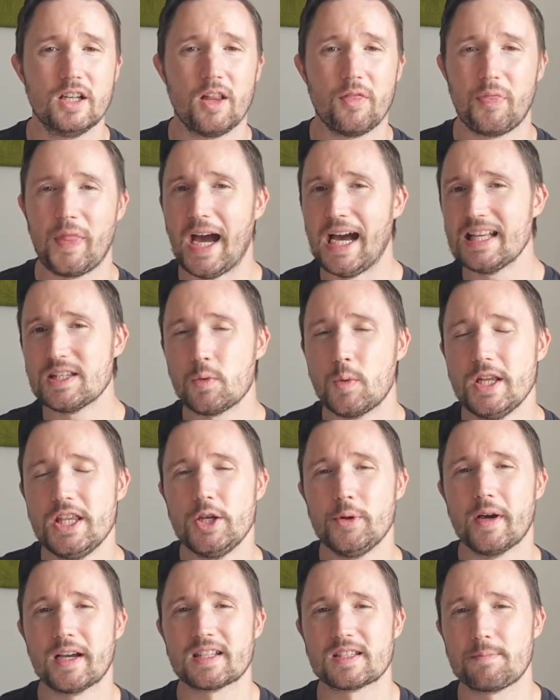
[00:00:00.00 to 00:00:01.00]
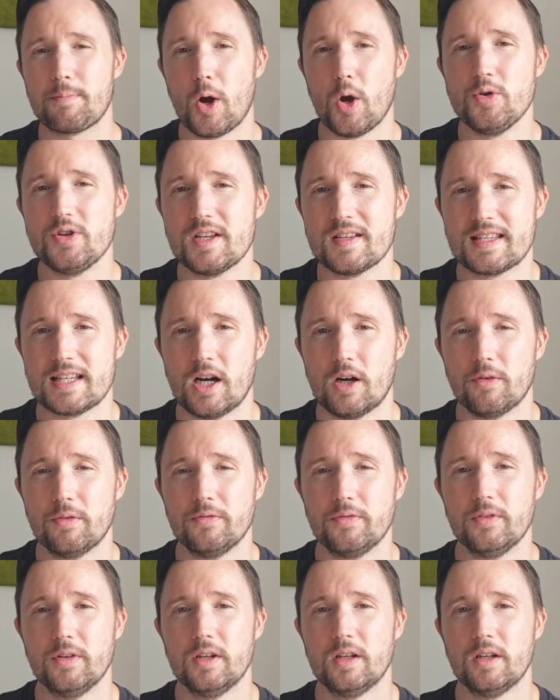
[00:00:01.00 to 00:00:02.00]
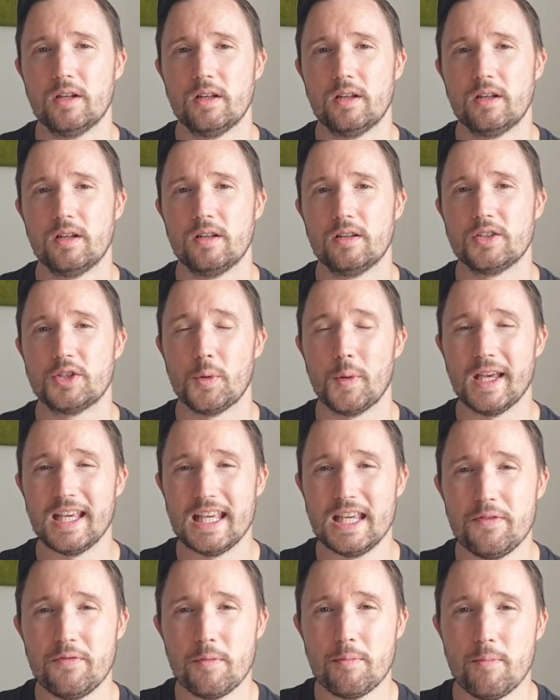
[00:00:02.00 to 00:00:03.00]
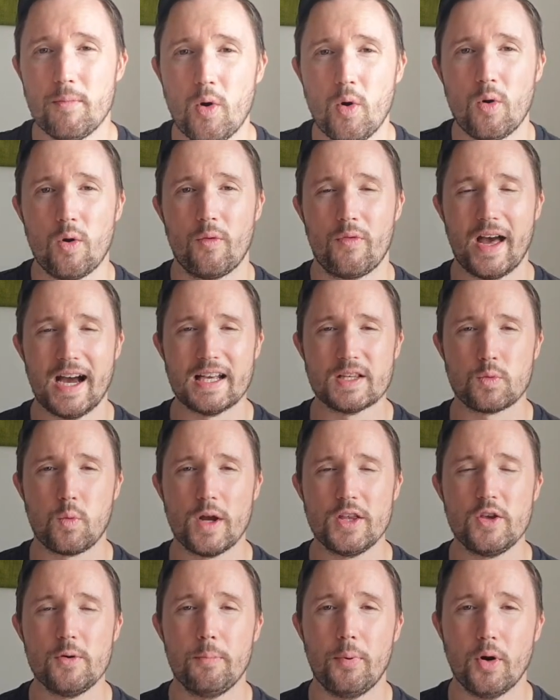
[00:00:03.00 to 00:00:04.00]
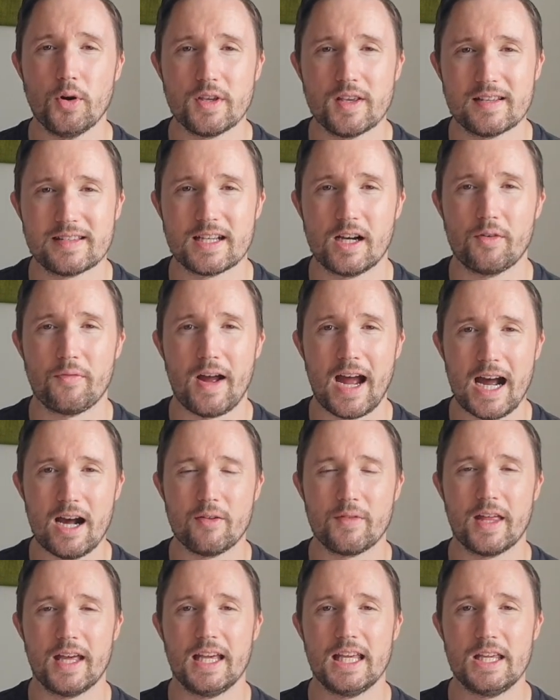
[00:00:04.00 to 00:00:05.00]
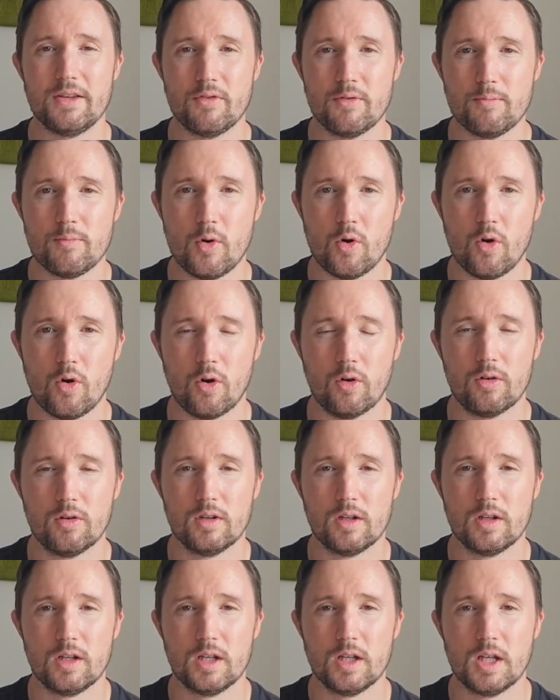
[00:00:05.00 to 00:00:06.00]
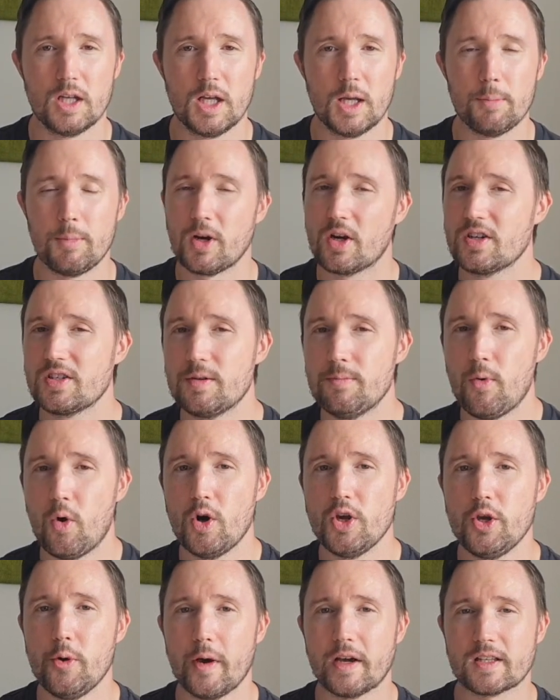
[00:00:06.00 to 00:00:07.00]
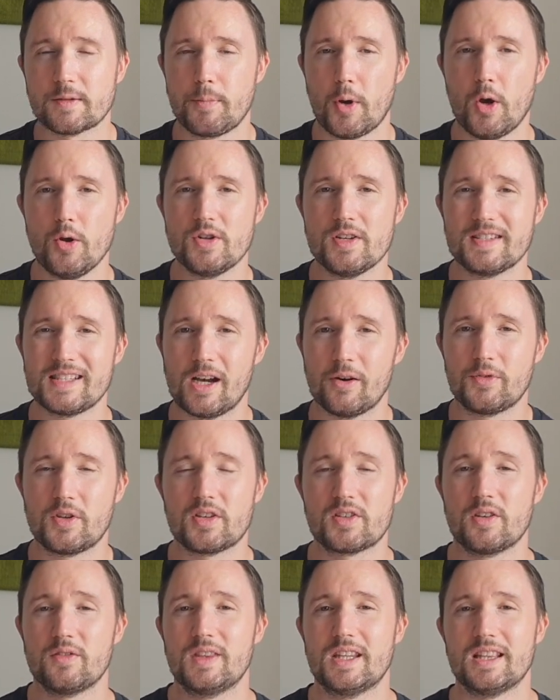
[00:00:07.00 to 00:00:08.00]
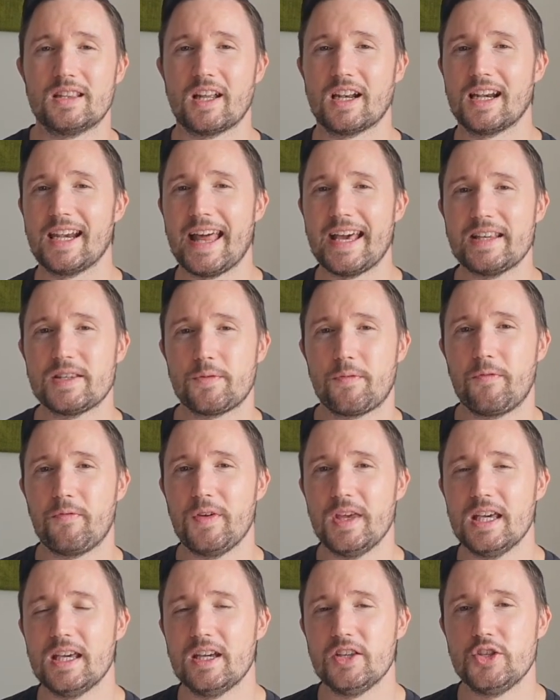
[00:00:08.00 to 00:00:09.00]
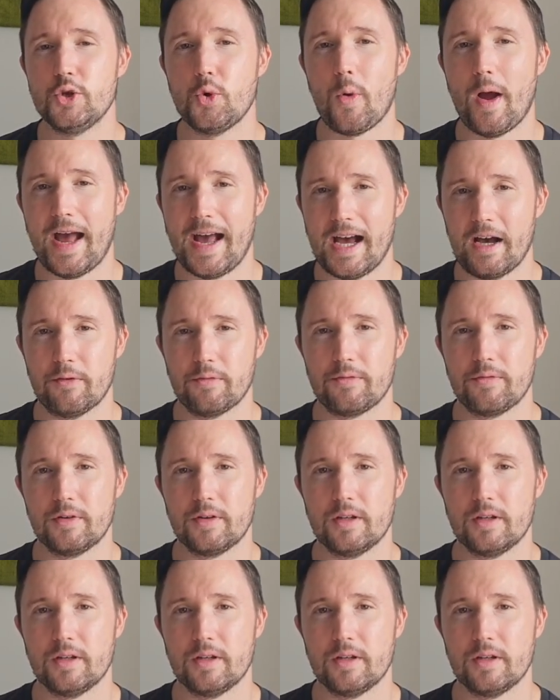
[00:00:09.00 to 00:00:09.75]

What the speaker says: that's when you expose yourself to it even more. That's when you put yourself out there even more. Because the more you expose yourself to something, the less fear you have.